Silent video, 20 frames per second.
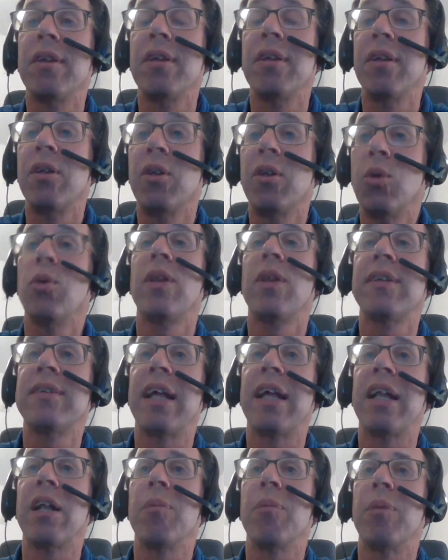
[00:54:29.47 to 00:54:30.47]
to the
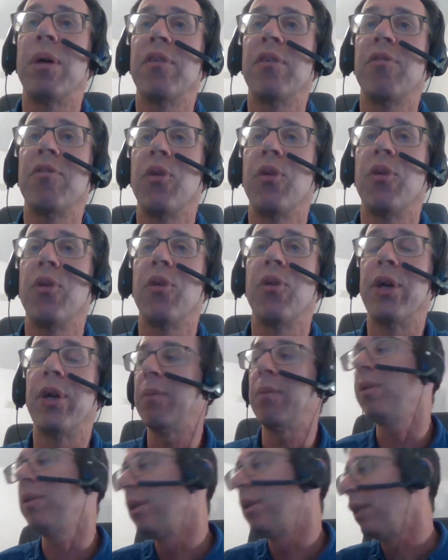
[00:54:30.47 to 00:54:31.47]
settlement, for example.
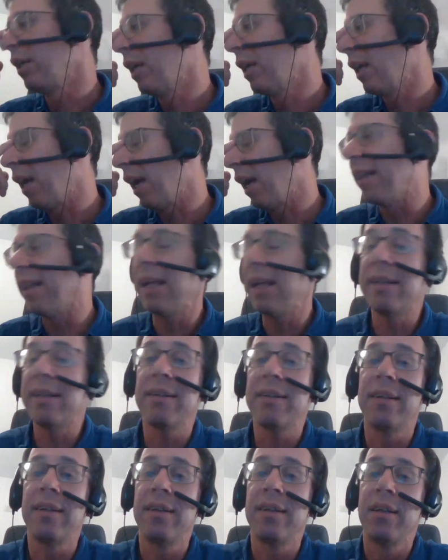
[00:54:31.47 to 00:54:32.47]

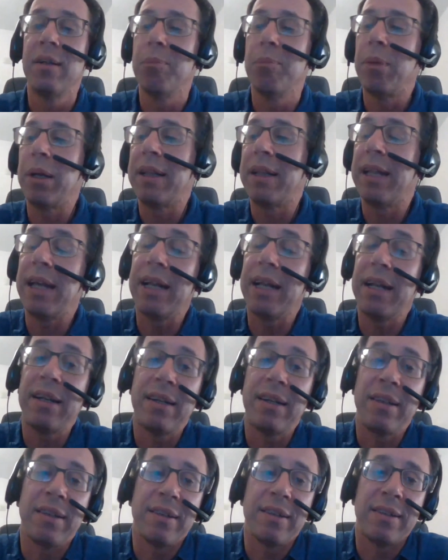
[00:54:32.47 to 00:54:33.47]
But
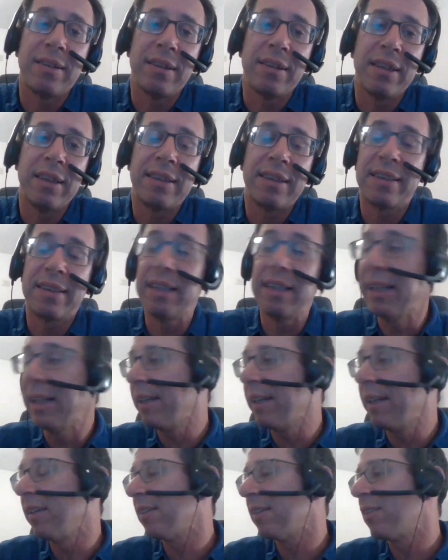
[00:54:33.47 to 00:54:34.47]
then it's
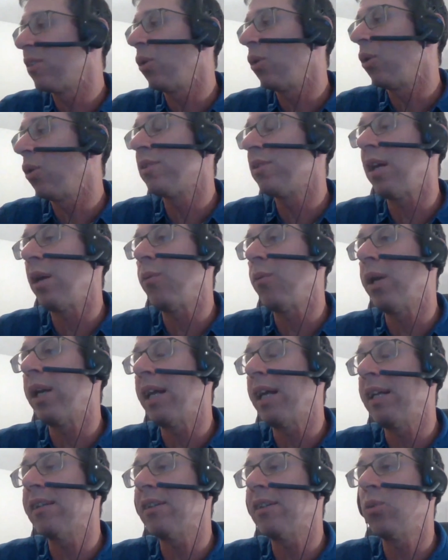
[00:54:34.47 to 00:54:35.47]
illegal, so someone
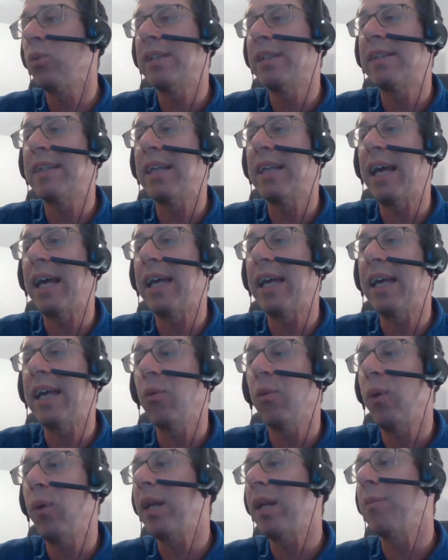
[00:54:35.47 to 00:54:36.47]
else will say,
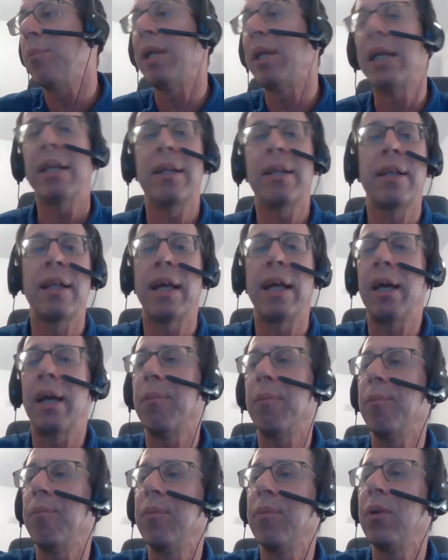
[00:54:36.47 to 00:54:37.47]
wait a minute,
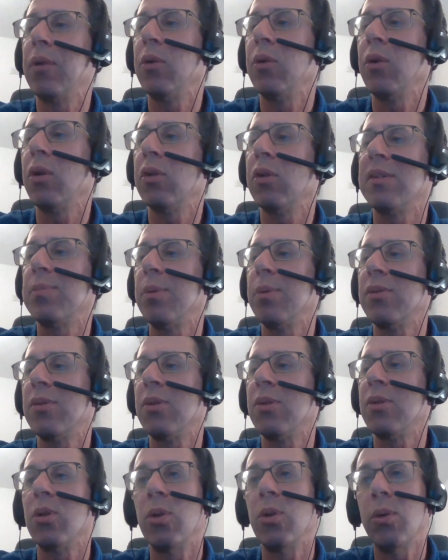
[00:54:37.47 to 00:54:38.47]
you're not supposed to
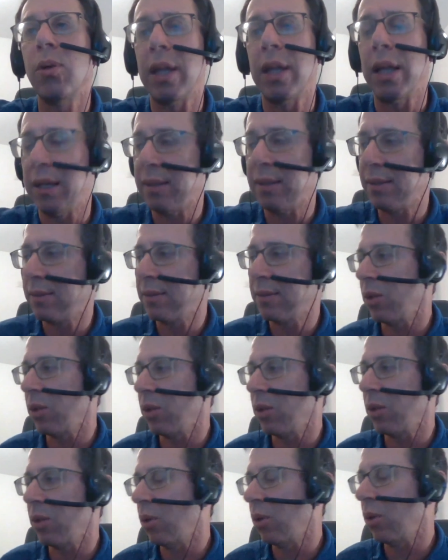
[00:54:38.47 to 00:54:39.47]
do that.
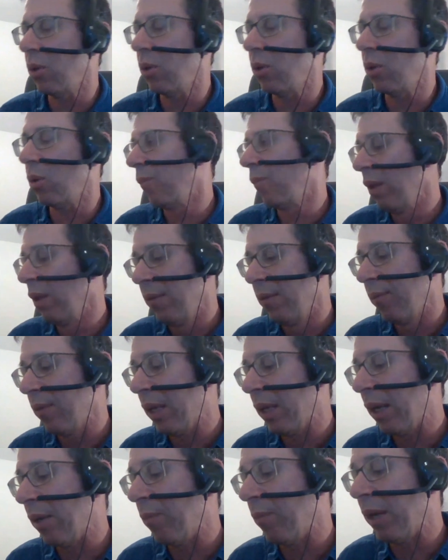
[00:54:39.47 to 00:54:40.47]
So
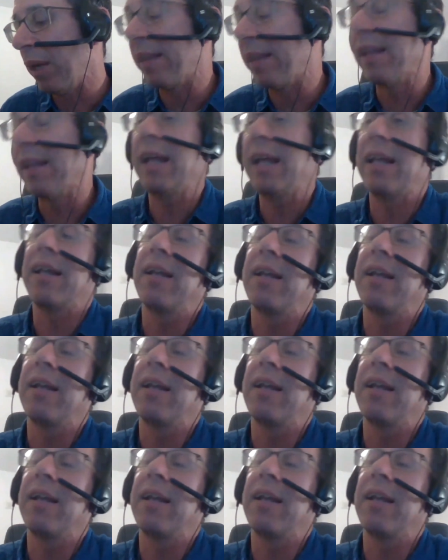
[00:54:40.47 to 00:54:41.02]
and then